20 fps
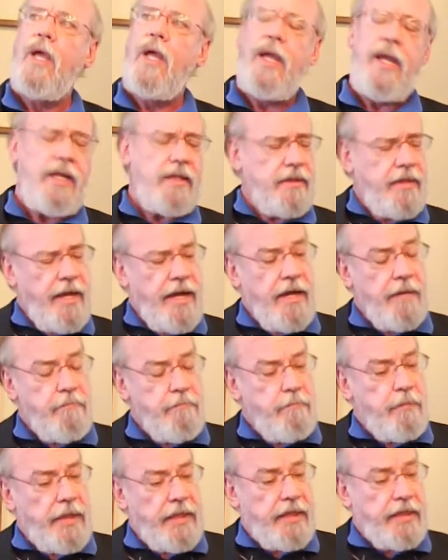And
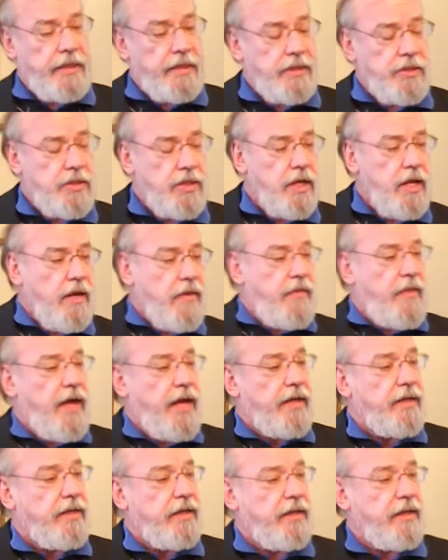that means
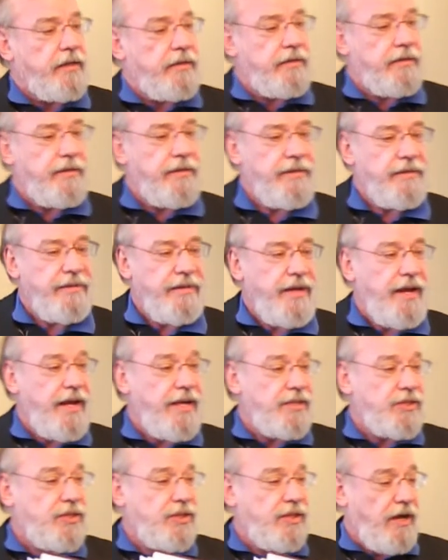that
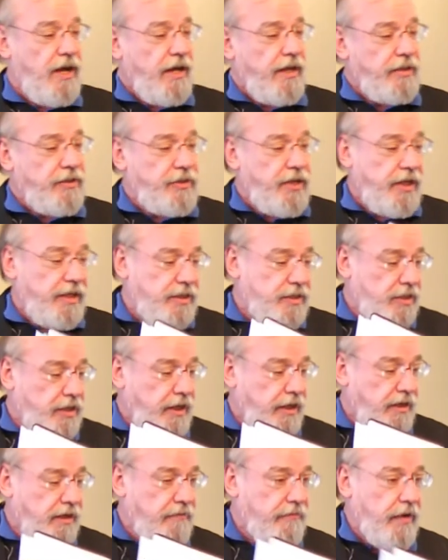as God takes
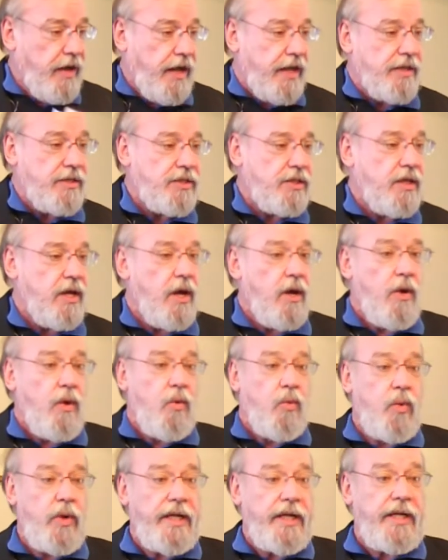care of us,
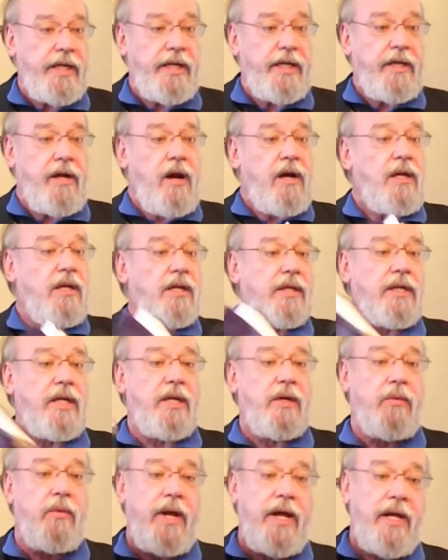we are
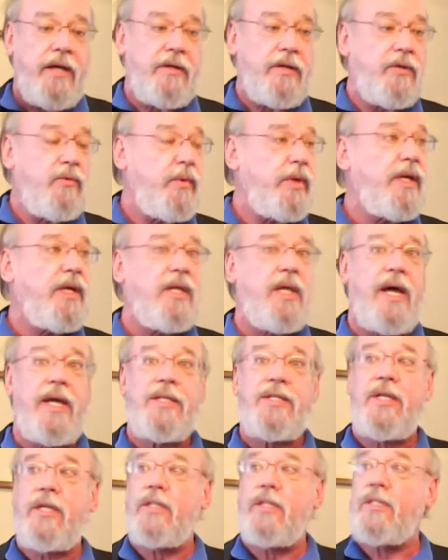looking around and
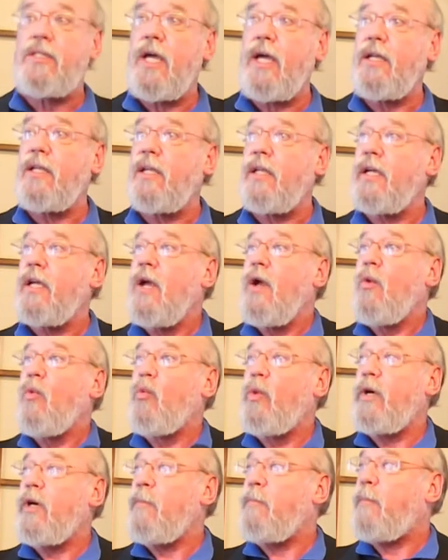realizing suddenly
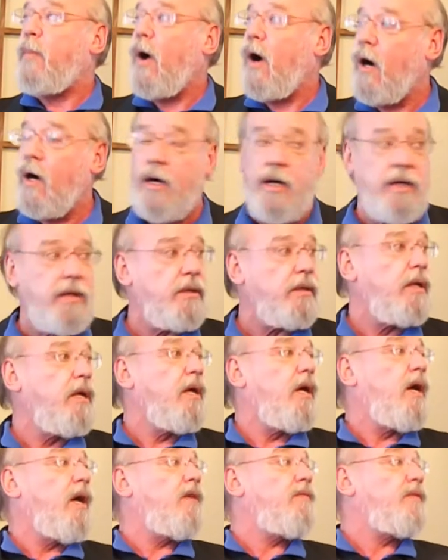we're part
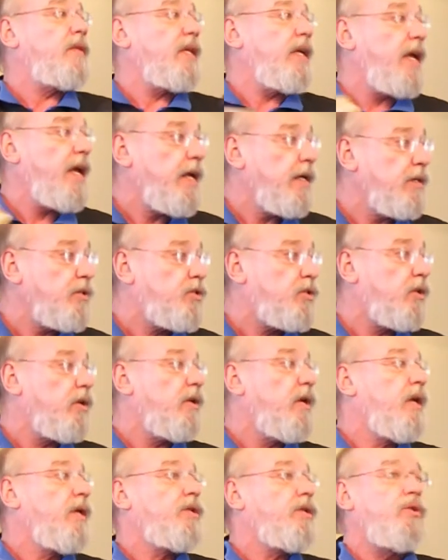of the
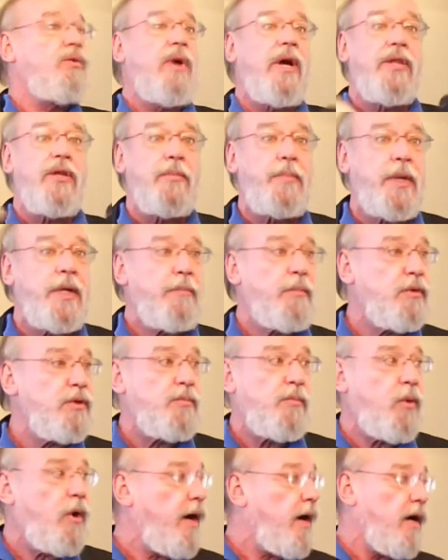answer to other
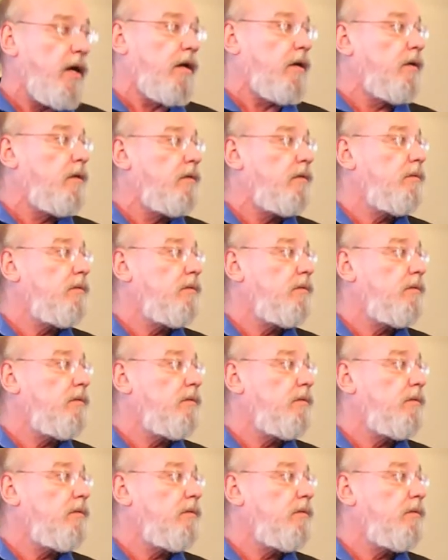people's prayer.